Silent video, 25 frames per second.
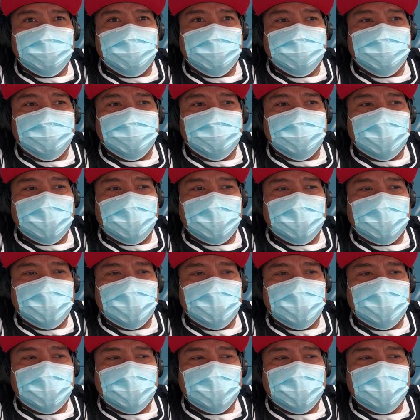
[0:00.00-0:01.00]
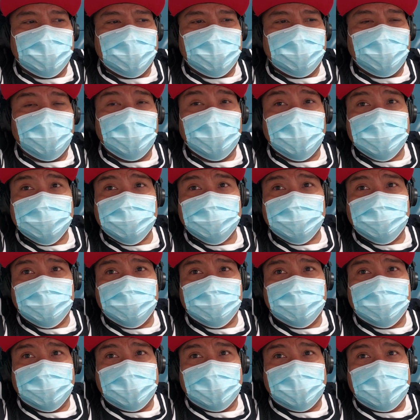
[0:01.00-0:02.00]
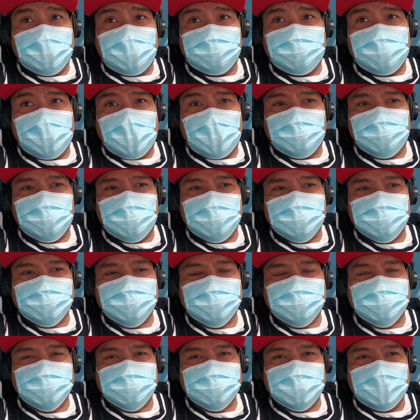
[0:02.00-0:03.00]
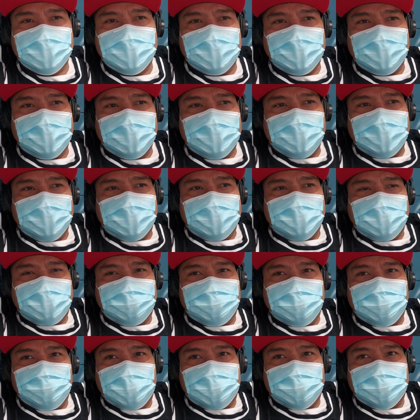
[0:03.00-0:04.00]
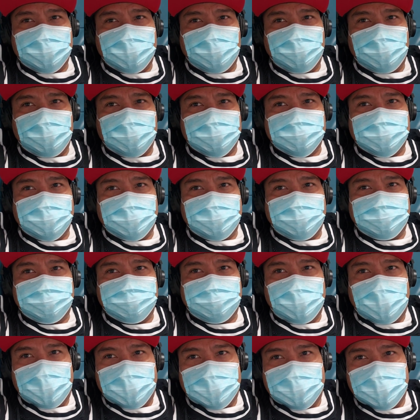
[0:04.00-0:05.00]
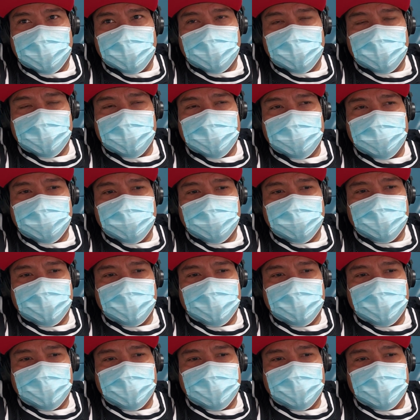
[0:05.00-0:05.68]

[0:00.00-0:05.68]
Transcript: yung oras ko, 3.5 hours. Every Monday, Wednesday, and Friday.